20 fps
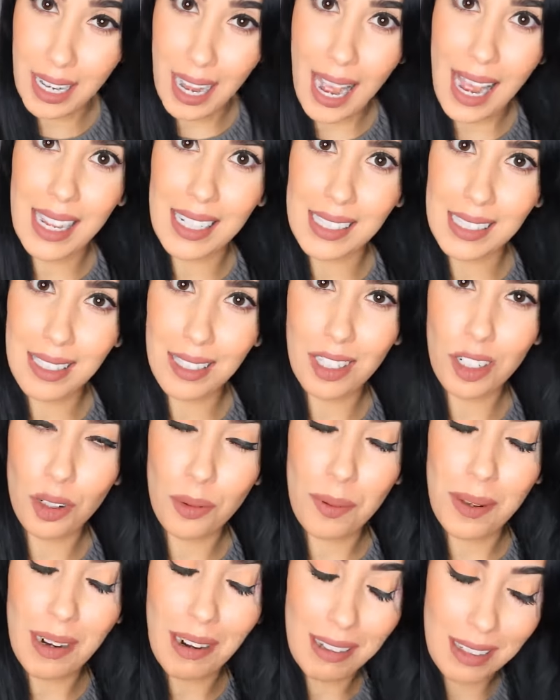the ends a
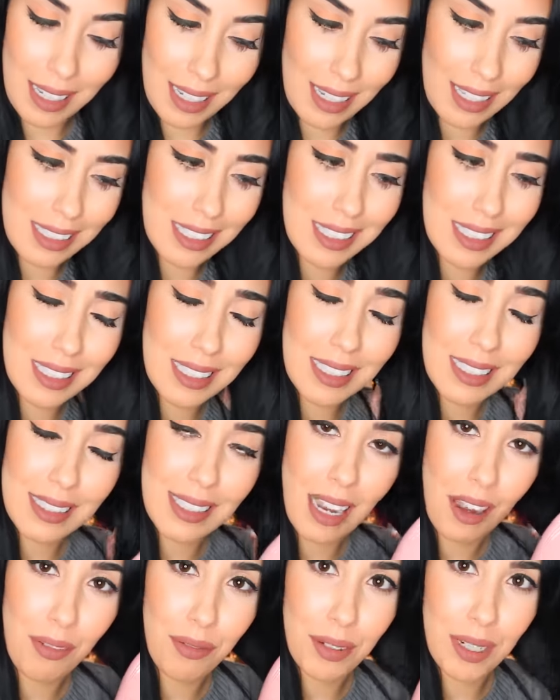little bit, I think it's
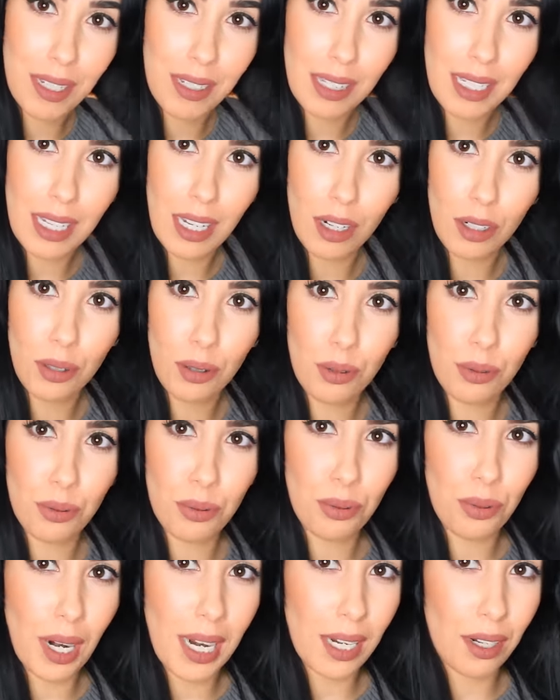definitely a
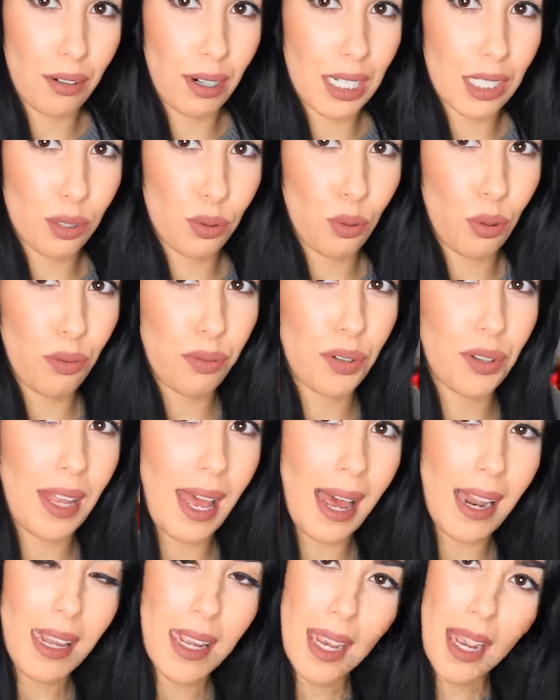great, great tool for
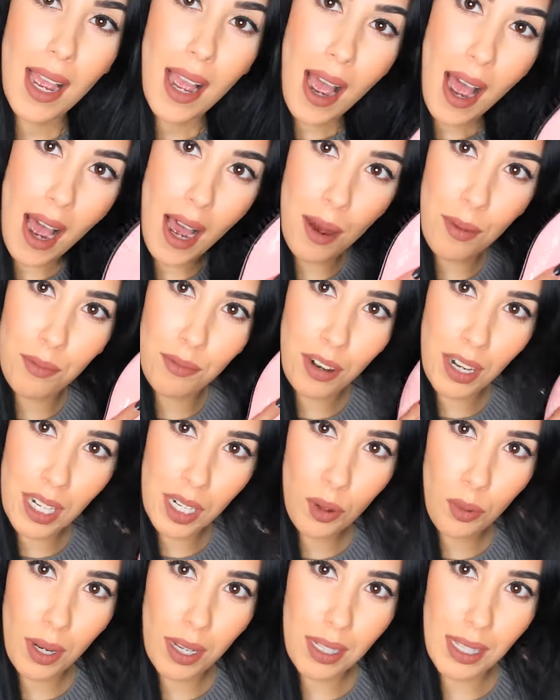that.
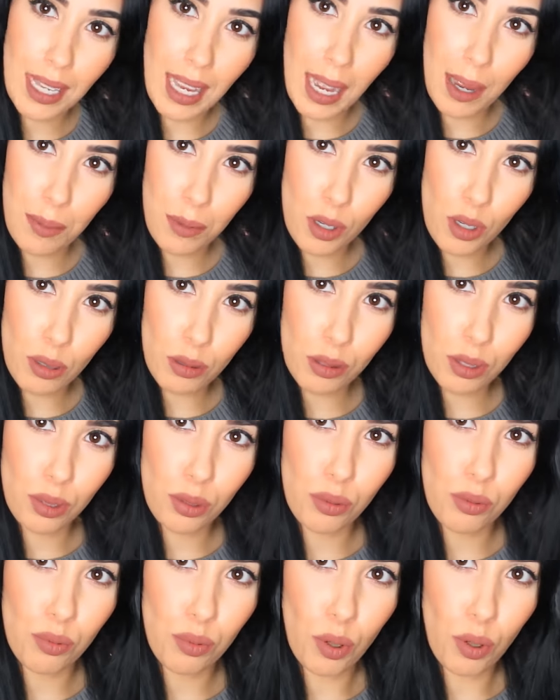Very quickly, I'm going
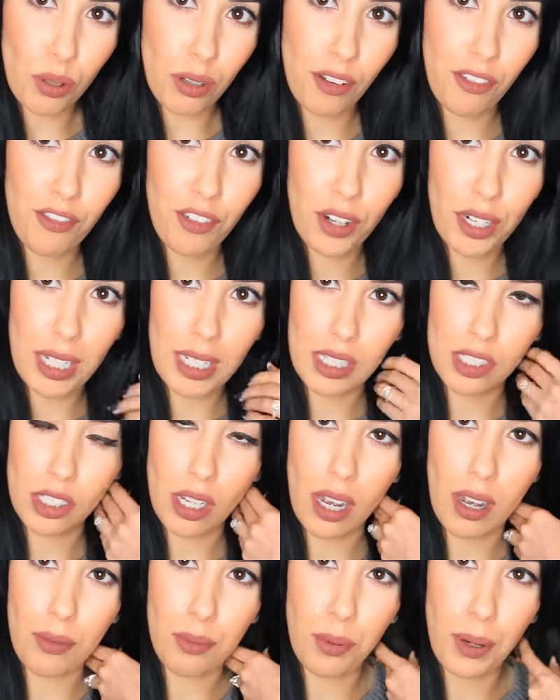to roll the footage
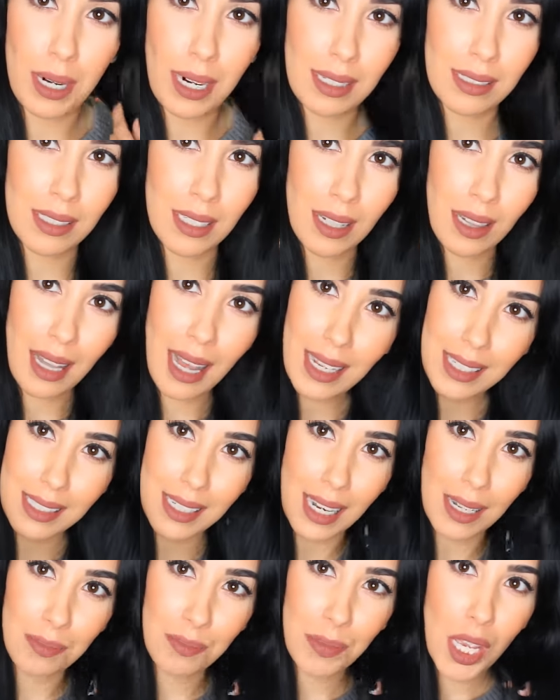of what I did
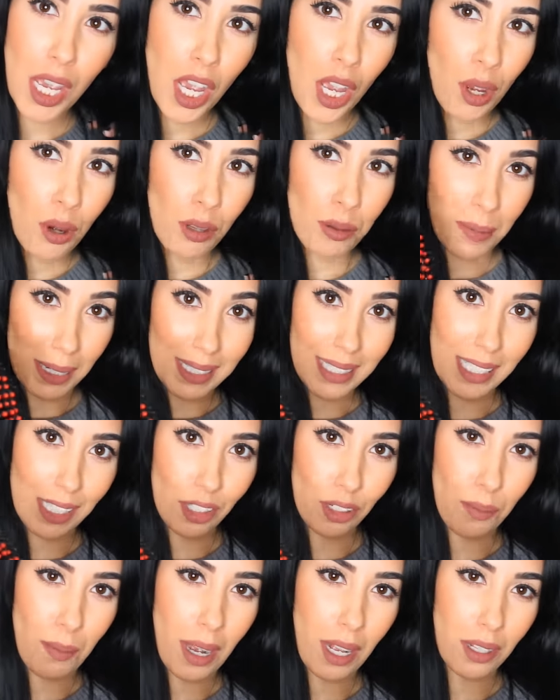last night with my
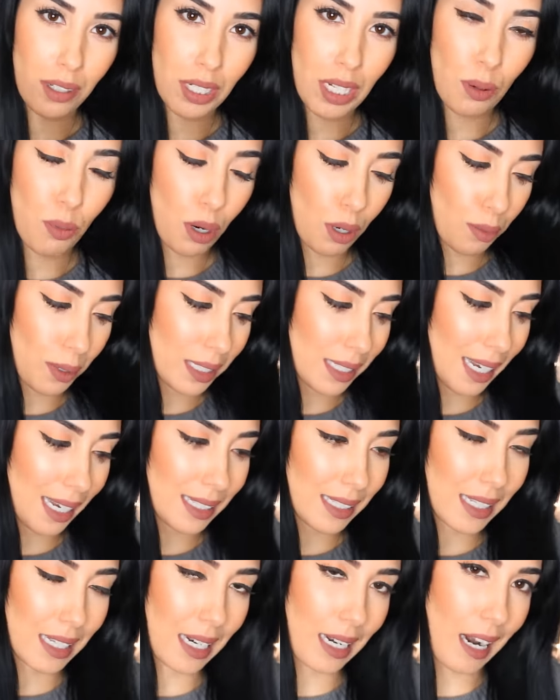sister Melanie, where we
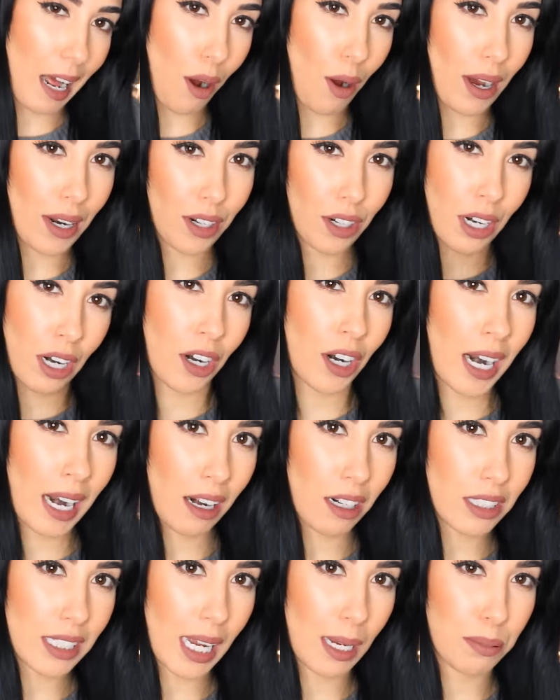tested it out on her
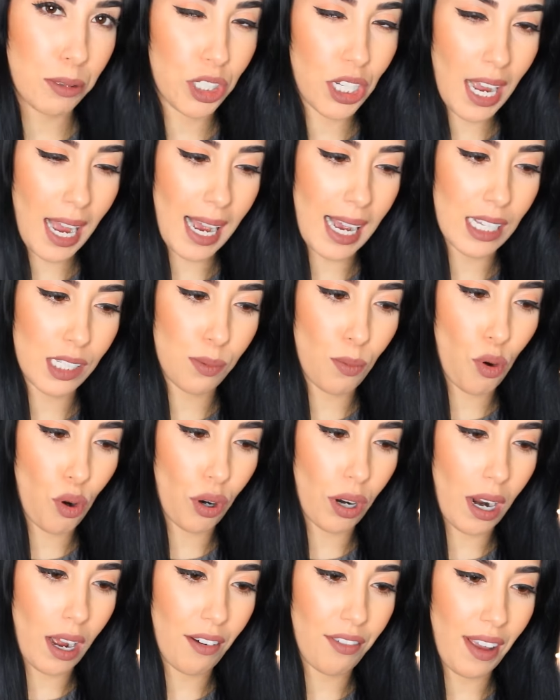hair type. She has
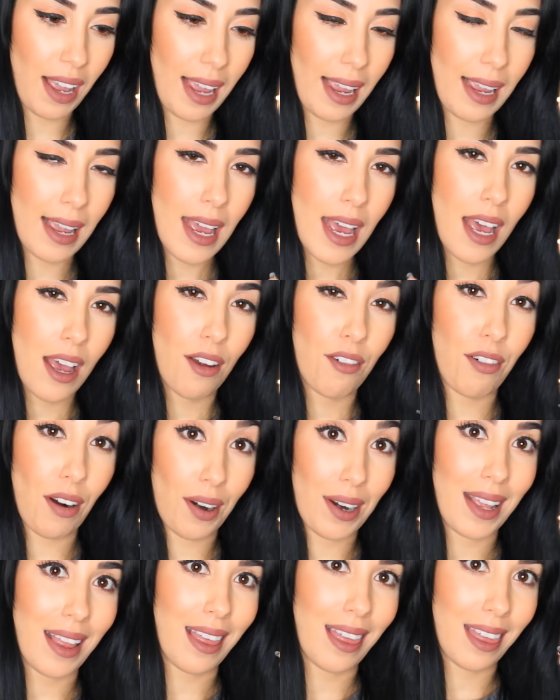more of a
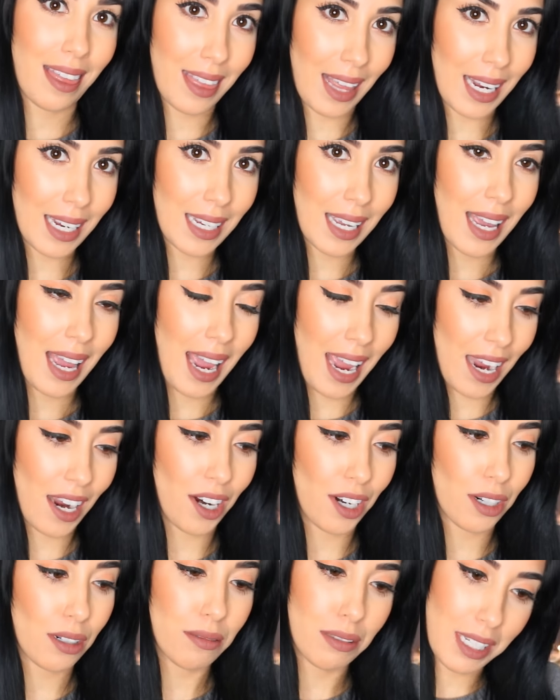very thick
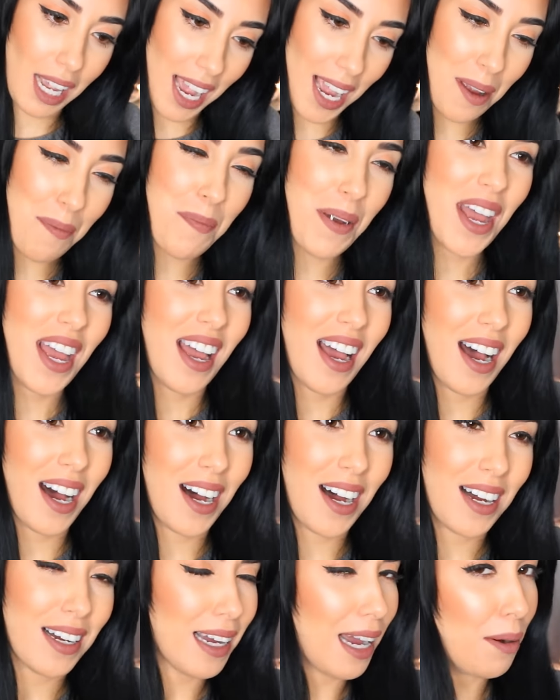hair type.
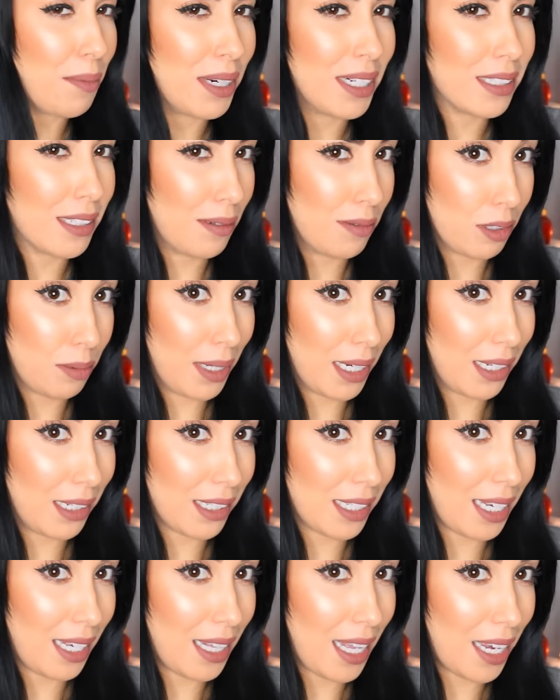How many times am I
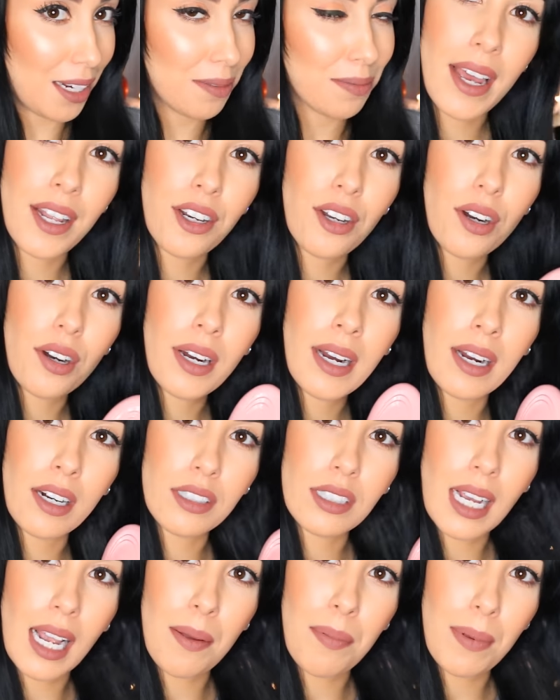gonna say that? And her
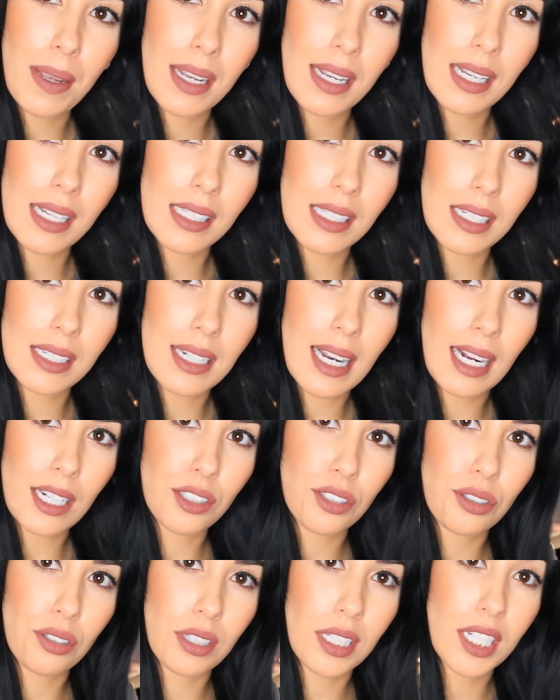hair type is
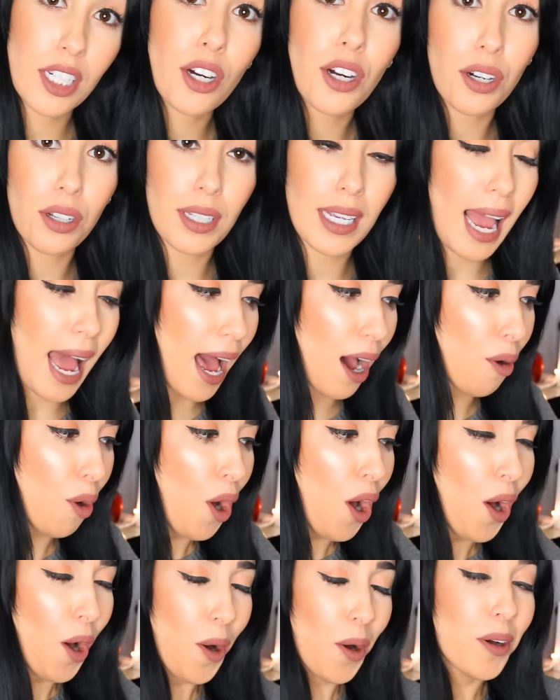naturally curly.
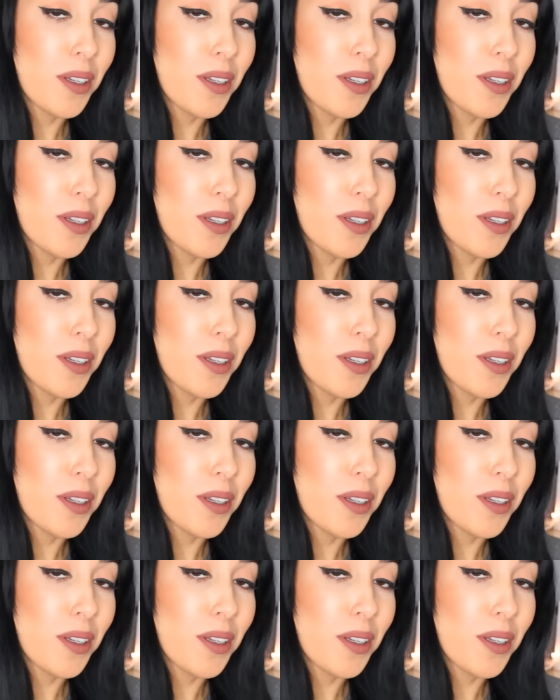Ow!